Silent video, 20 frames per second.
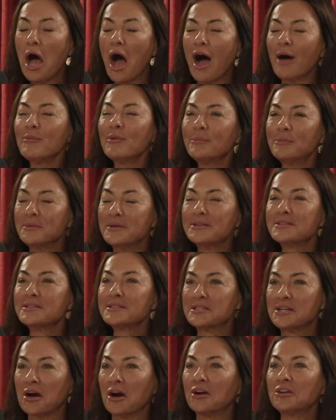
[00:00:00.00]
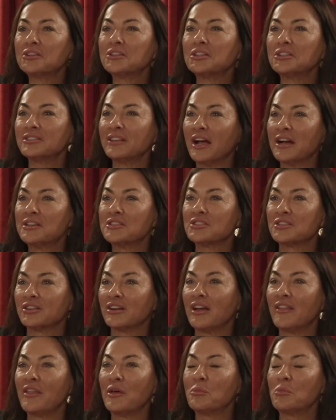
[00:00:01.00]
I'm a business card
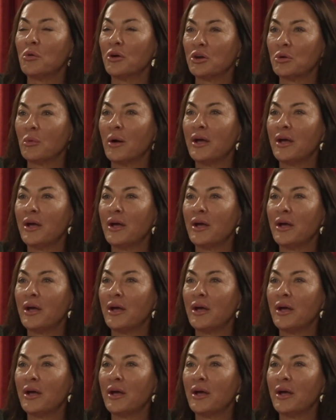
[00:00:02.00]
collector, and then what do